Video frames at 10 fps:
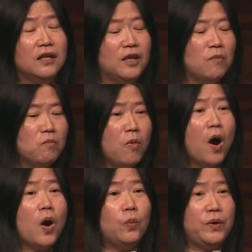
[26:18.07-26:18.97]
The
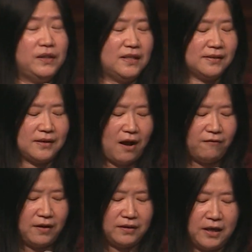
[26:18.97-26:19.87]
more we
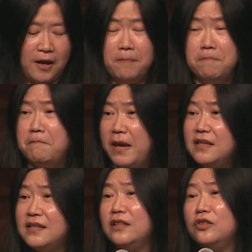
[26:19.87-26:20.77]
discover the
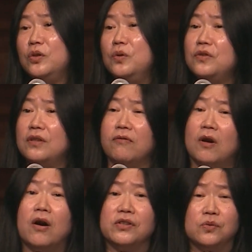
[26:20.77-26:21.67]
amazing truths of
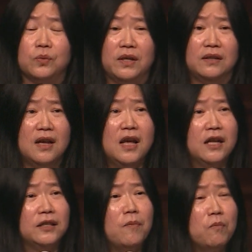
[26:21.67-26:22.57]
God's Word,
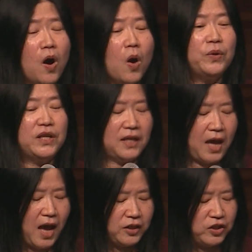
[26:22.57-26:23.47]
the more we
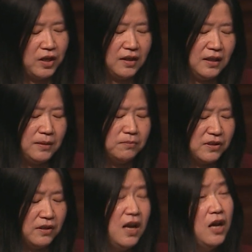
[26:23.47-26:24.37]
catch a glimpse,